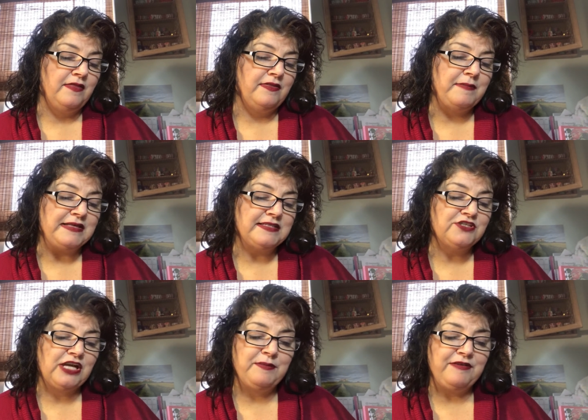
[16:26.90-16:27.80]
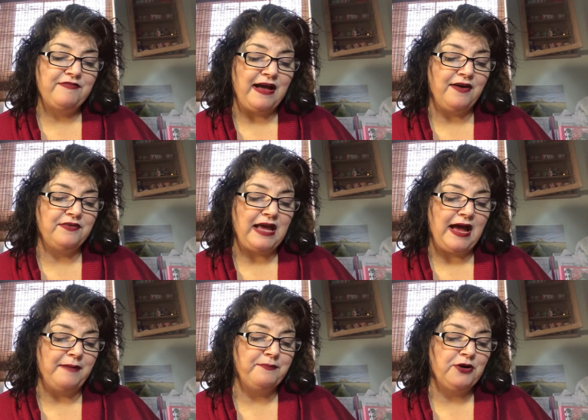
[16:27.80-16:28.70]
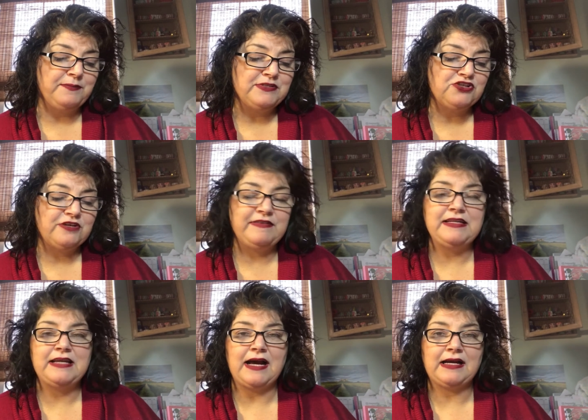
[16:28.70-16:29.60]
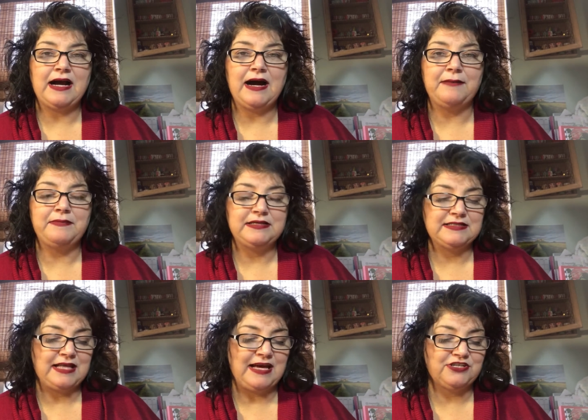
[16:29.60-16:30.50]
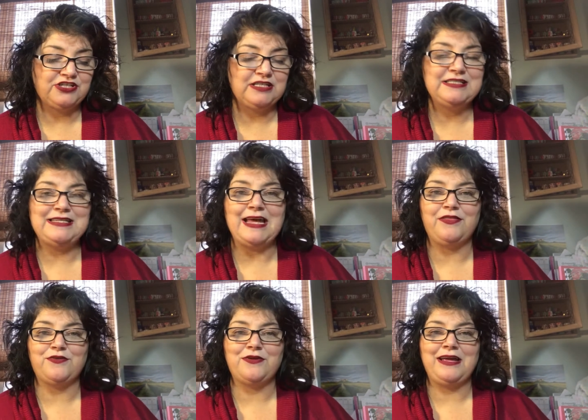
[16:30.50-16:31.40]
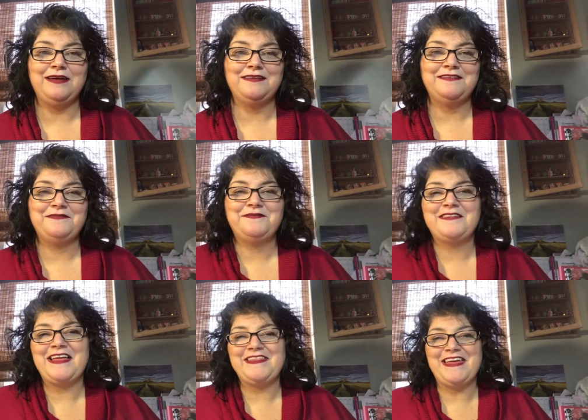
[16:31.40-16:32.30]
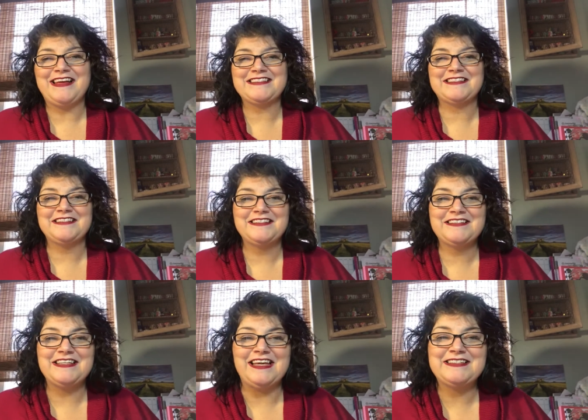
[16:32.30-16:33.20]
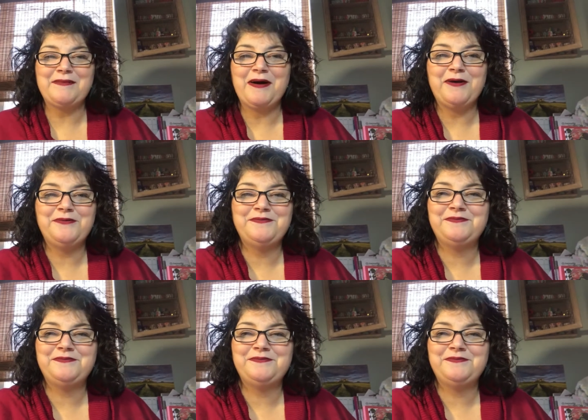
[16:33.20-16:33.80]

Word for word: The message can be found at purposedriven.com slash day three. Thanks. See you tomorrow.